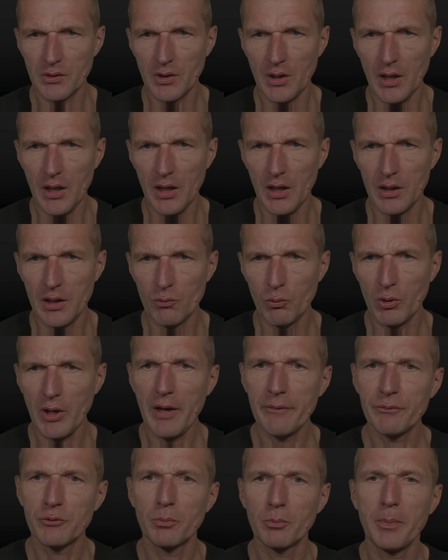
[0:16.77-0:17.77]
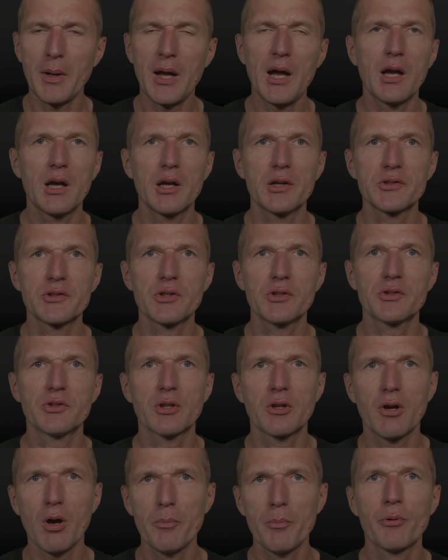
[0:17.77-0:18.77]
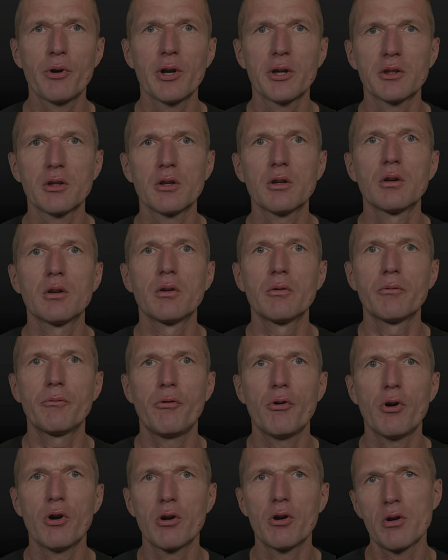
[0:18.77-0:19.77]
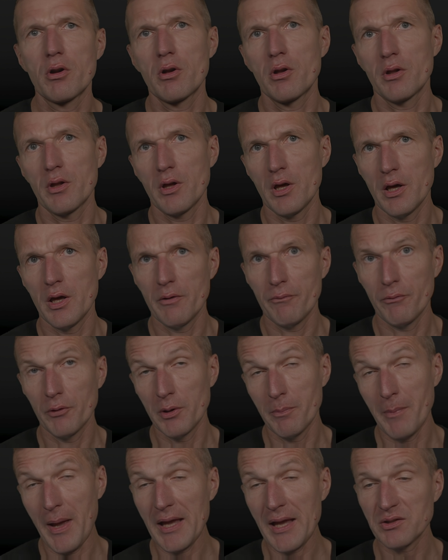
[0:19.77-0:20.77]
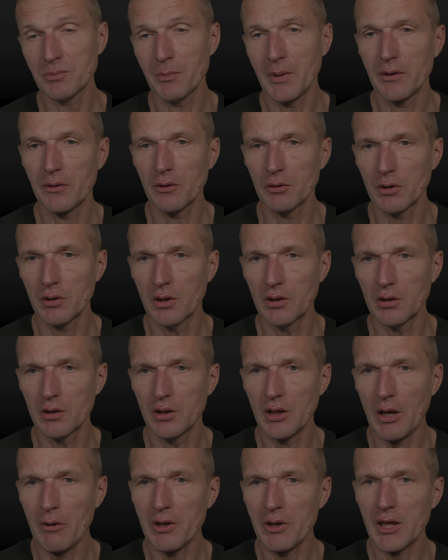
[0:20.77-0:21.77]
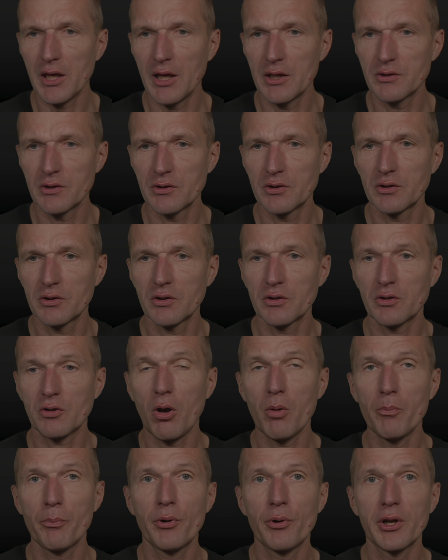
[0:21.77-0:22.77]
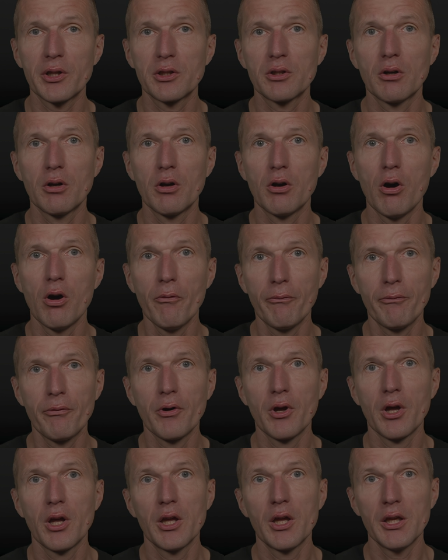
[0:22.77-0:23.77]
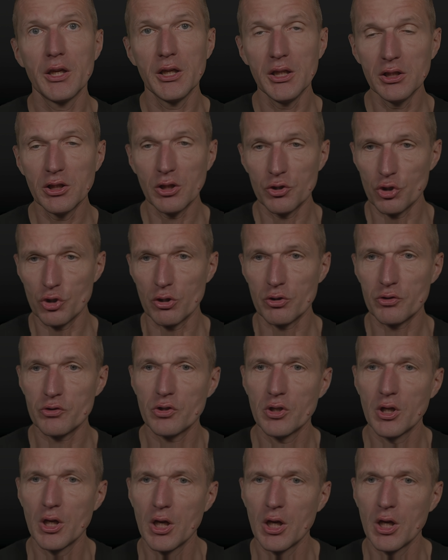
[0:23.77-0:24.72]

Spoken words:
and what I have to pass is the comparator for the max method. And in our case, this is comparator of integers.